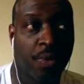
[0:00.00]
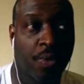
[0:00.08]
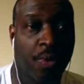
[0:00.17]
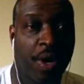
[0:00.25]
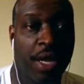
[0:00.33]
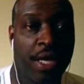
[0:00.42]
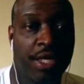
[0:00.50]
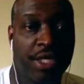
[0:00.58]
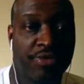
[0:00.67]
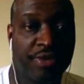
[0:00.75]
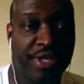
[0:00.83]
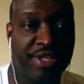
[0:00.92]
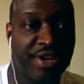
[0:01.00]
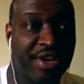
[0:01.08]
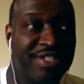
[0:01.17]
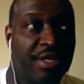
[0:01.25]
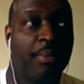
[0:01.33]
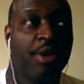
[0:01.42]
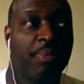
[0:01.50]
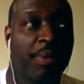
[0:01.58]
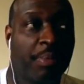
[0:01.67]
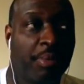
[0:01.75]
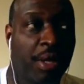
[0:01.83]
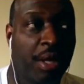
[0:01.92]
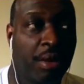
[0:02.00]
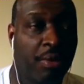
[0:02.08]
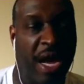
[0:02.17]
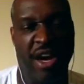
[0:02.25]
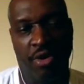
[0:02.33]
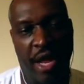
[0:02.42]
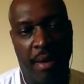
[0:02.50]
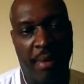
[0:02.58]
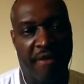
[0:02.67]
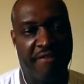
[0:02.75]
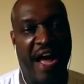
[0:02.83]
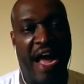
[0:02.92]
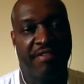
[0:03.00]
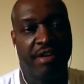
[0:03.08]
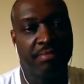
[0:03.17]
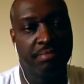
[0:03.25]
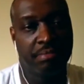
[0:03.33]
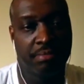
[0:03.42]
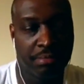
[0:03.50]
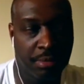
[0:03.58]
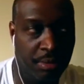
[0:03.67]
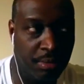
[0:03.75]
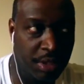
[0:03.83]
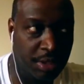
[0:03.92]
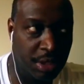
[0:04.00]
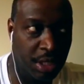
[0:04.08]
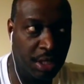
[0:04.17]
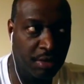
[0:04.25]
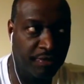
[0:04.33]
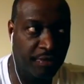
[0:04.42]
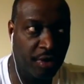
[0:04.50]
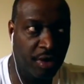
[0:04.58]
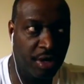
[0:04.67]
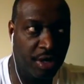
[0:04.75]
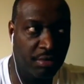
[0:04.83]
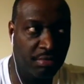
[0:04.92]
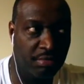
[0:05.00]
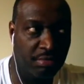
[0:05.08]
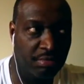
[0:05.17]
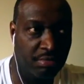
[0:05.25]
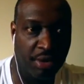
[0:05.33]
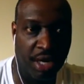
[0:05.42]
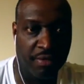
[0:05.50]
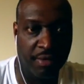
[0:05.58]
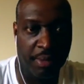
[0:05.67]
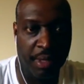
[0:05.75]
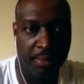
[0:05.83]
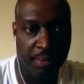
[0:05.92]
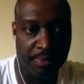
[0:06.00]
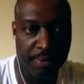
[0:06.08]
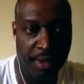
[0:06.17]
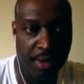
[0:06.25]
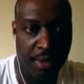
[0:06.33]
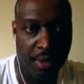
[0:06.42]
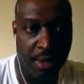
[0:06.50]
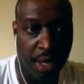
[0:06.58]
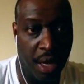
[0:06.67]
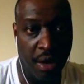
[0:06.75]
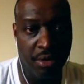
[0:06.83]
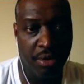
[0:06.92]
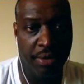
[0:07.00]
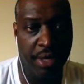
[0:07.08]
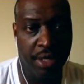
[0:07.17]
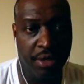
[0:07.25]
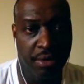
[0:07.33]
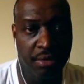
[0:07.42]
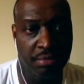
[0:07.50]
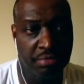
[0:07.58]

What industries are some of your people in? Well, I know that about 5 of them. What's the other 400 and whatever people? I don't know what they do.